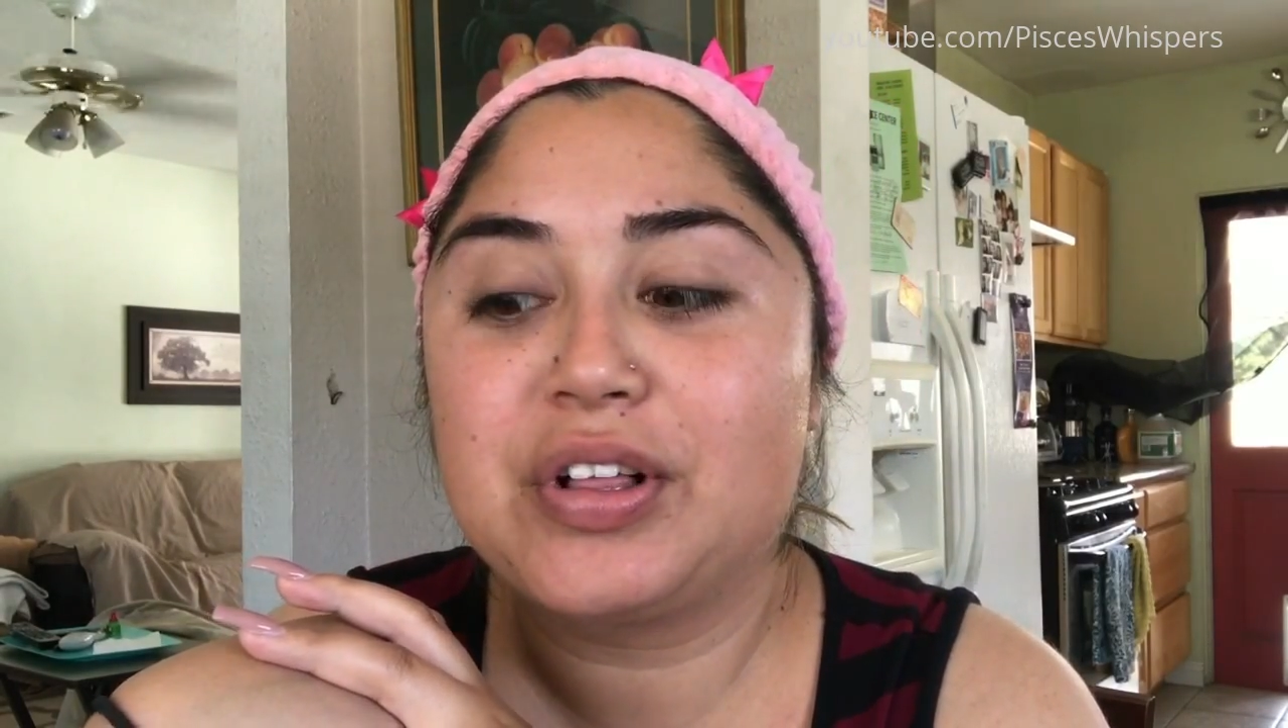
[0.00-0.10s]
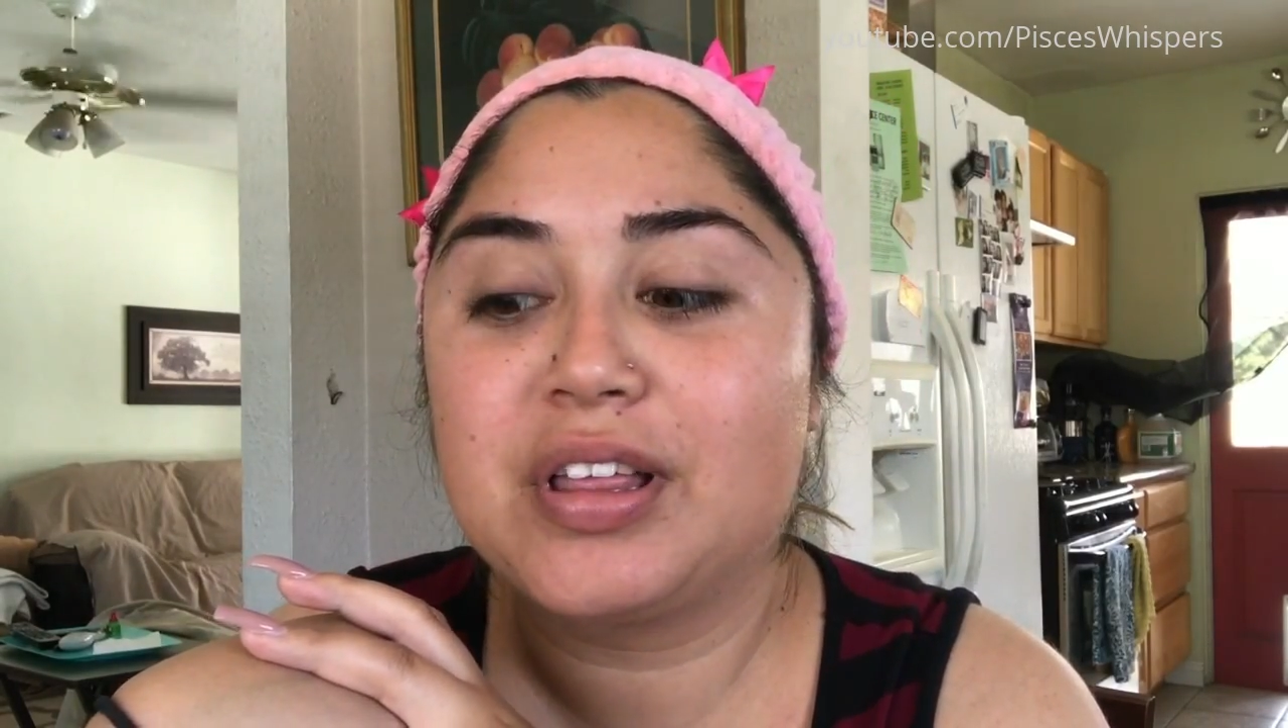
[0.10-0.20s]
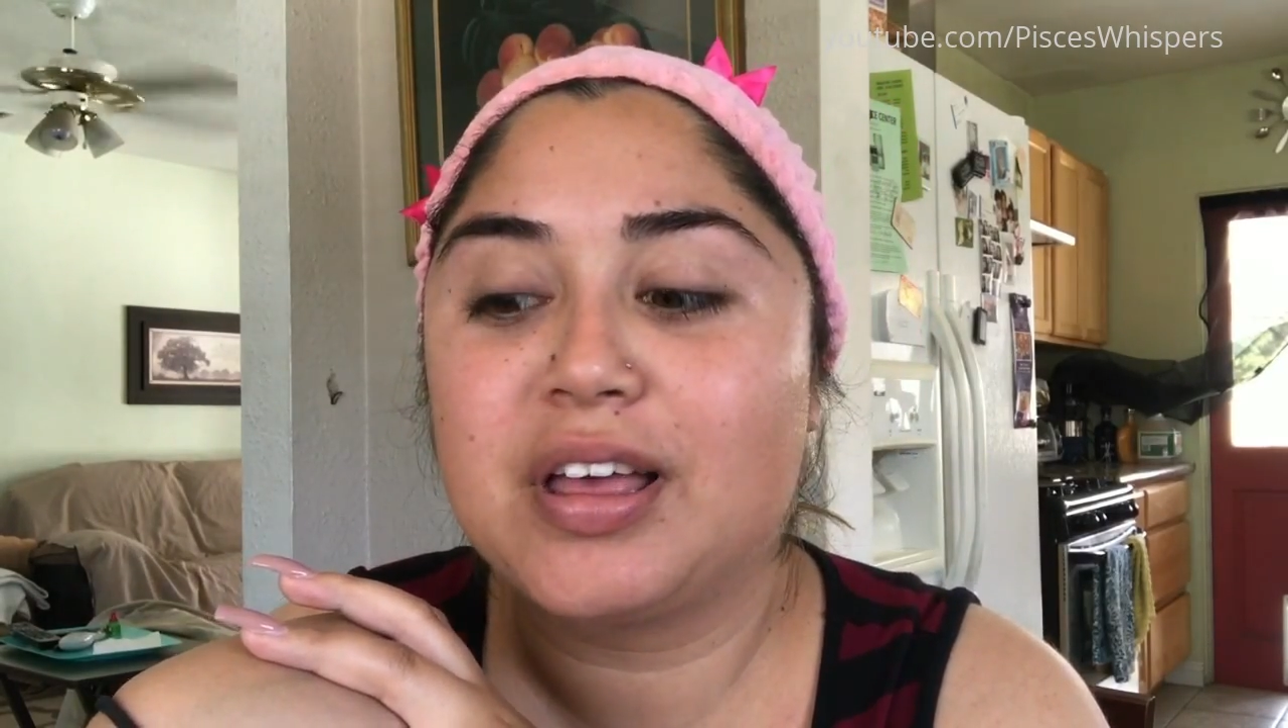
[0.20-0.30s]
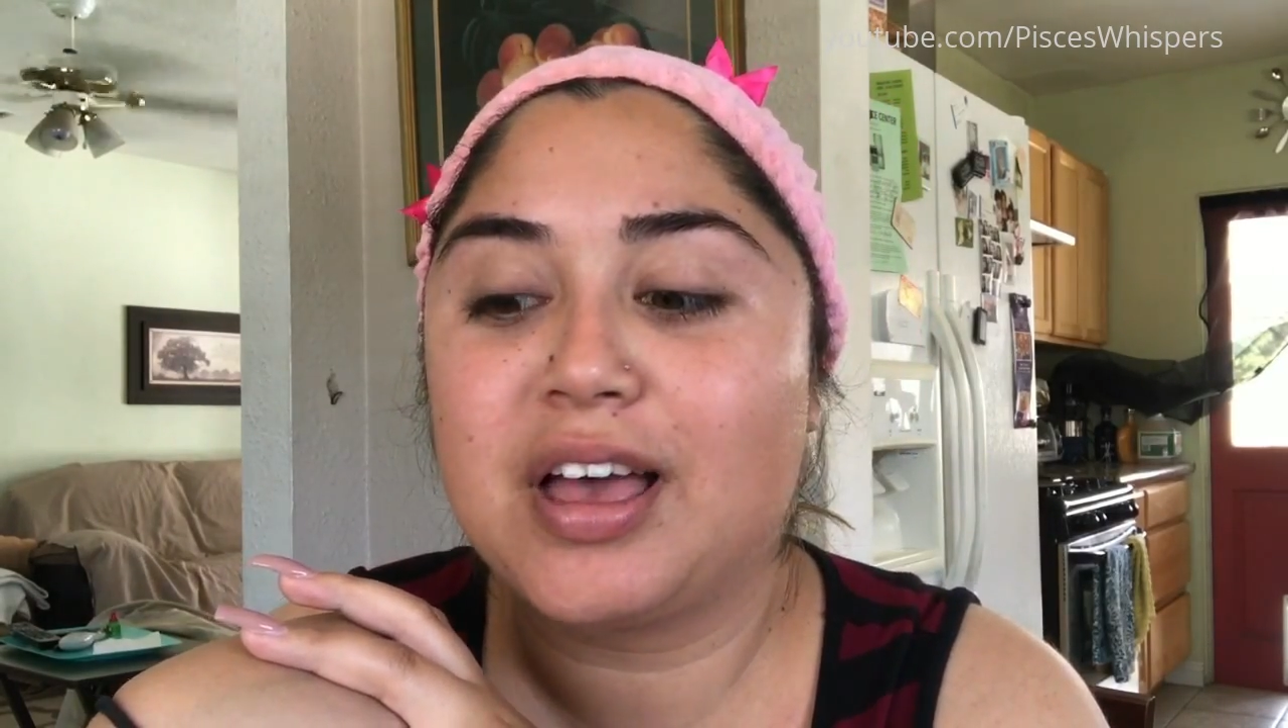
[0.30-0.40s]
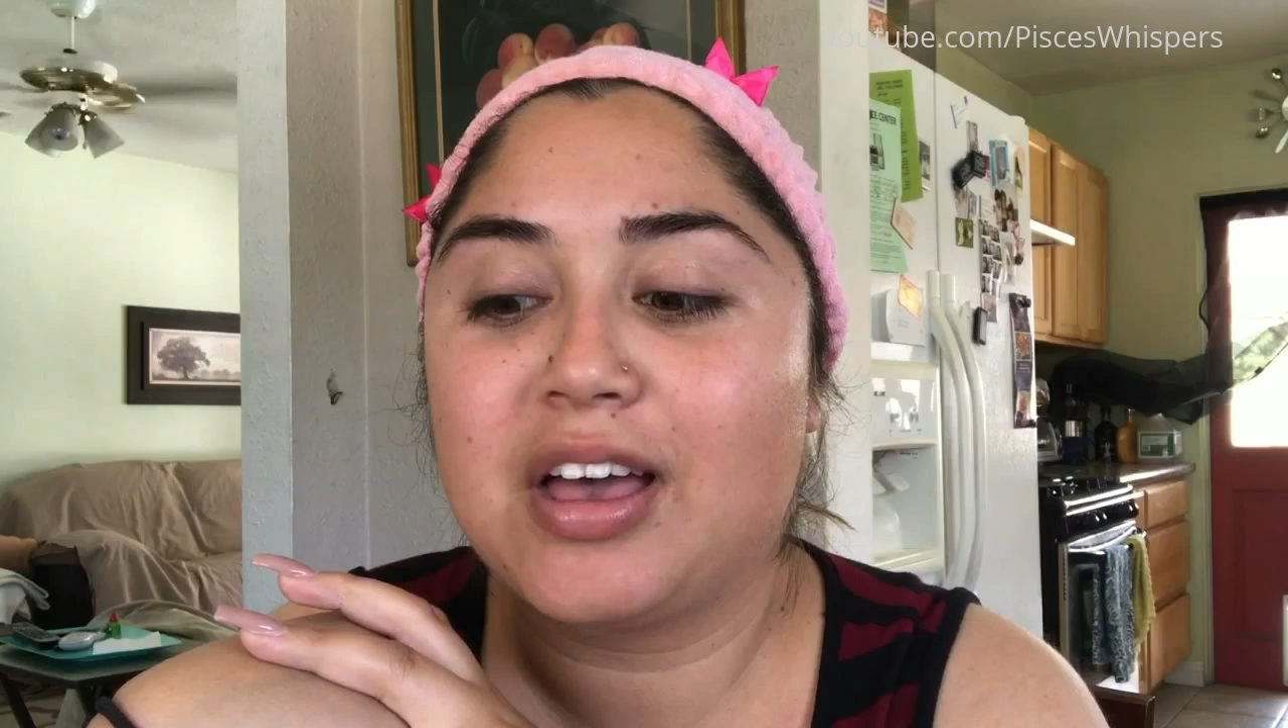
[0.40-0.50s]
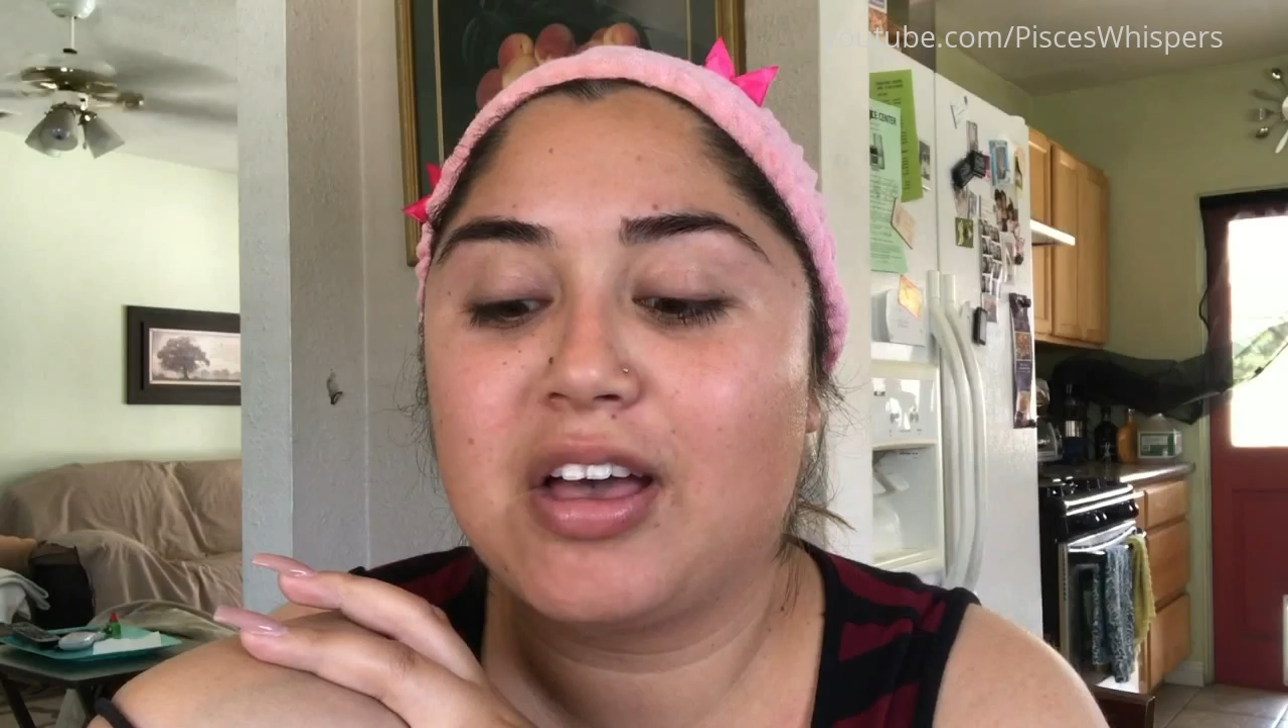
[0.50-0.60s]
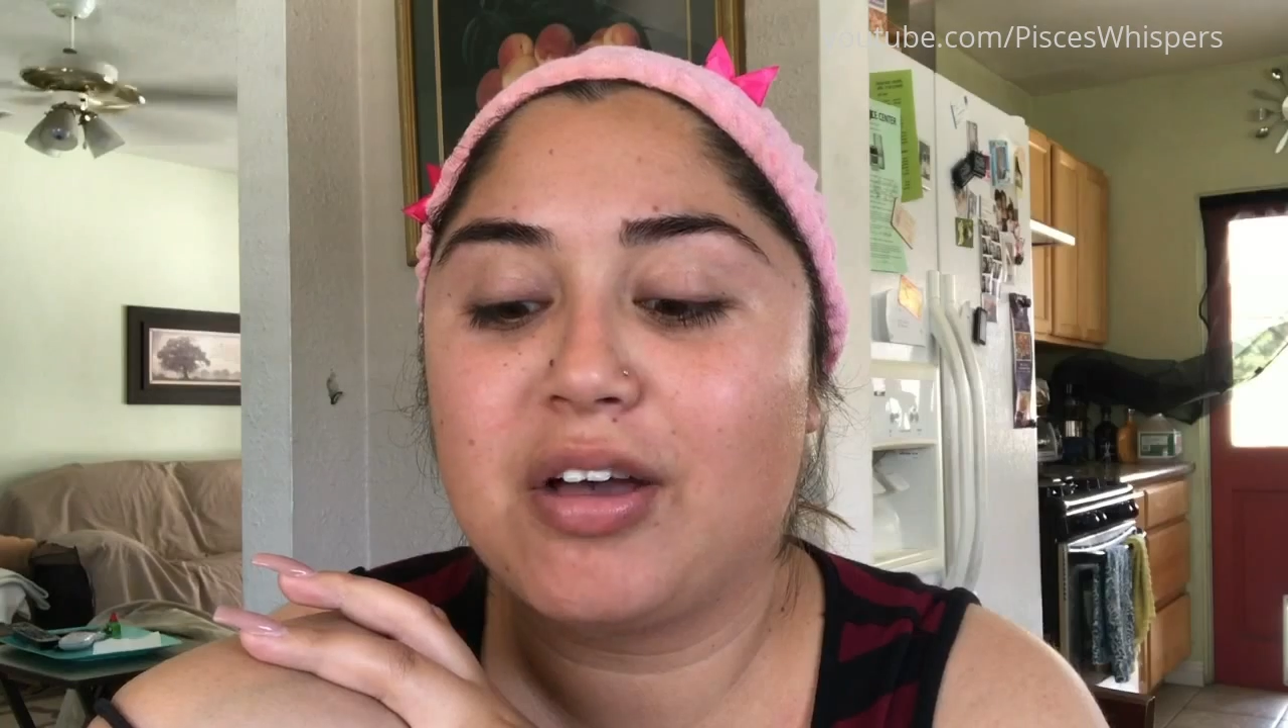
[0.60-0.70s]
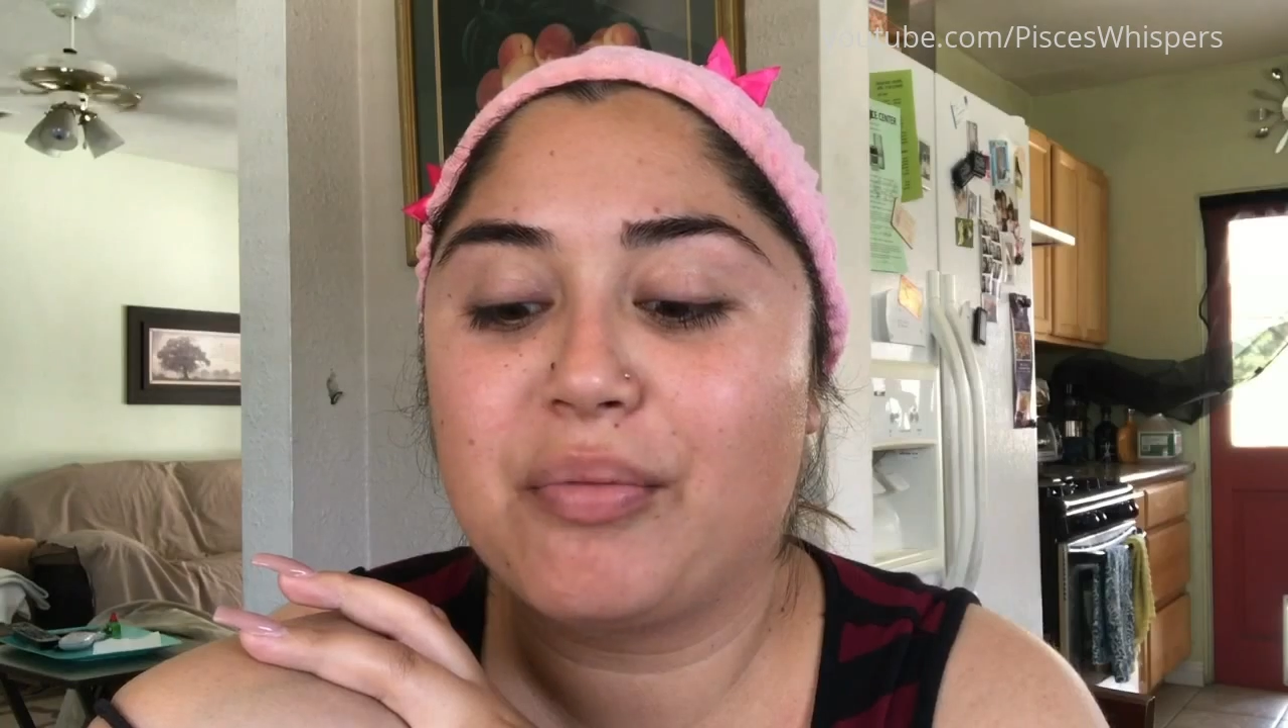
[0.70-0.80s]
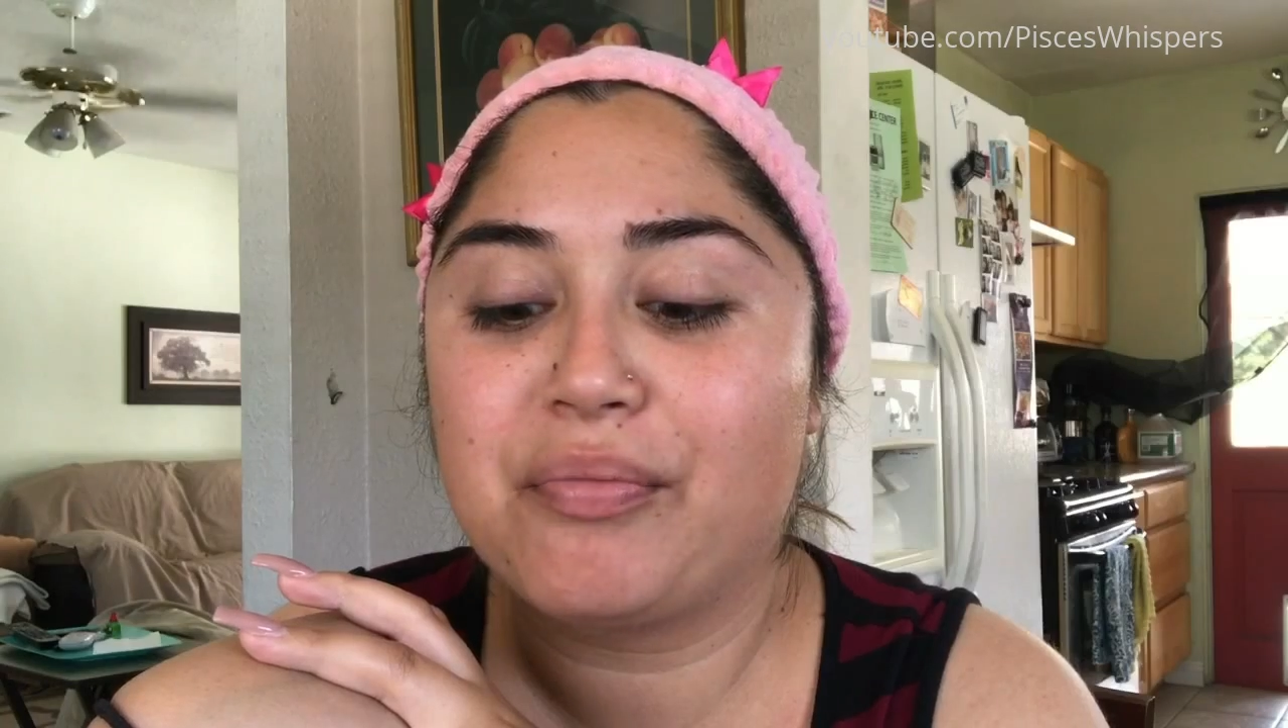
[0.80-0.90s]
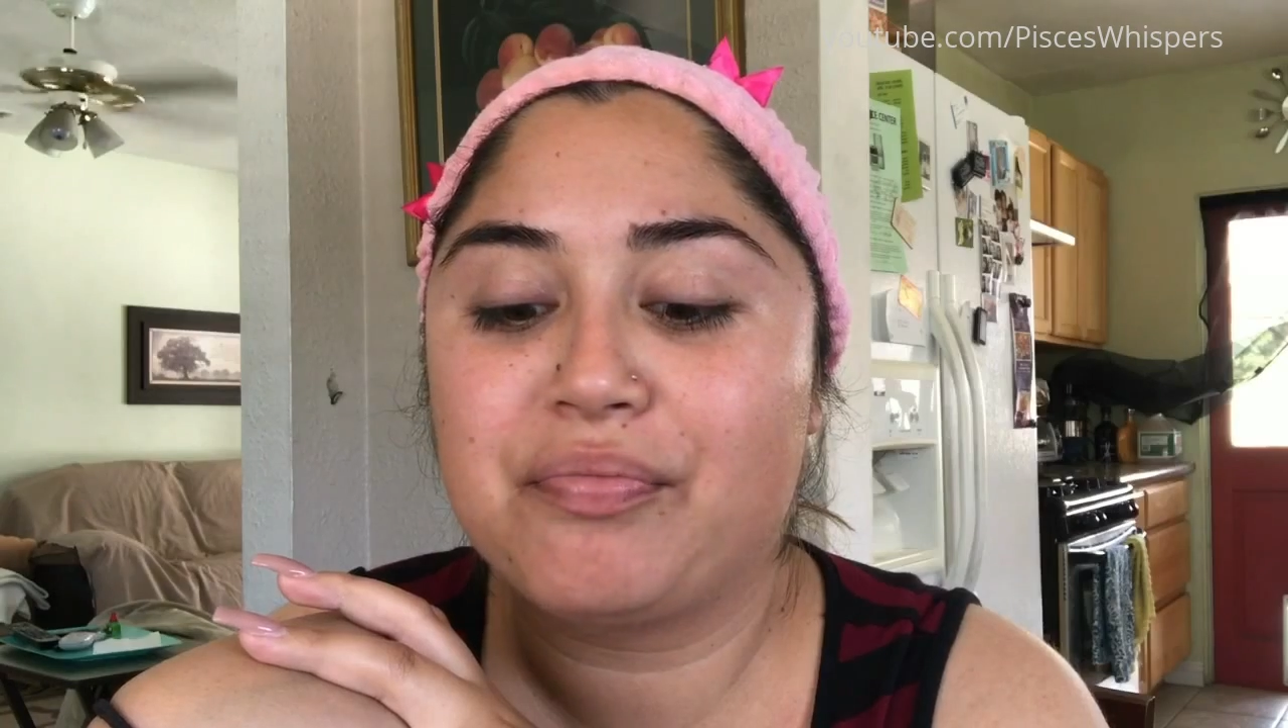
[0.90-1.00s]
I'm just
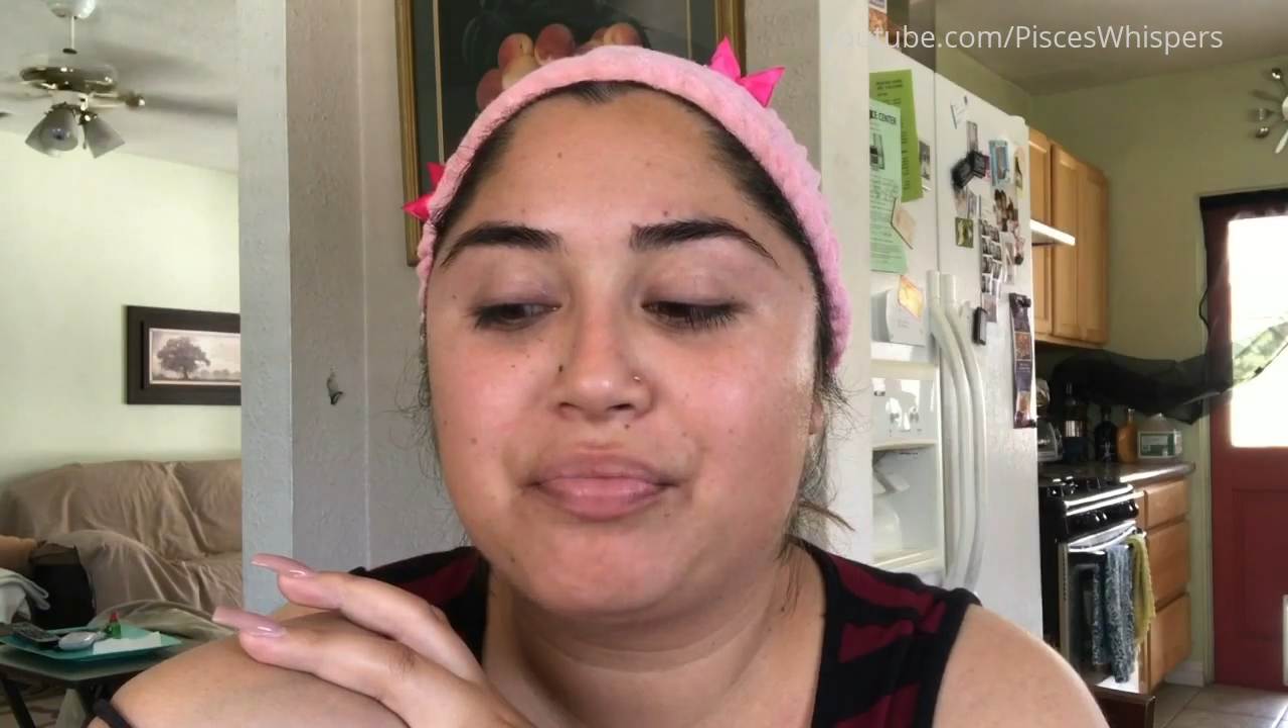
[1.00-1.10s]
trying to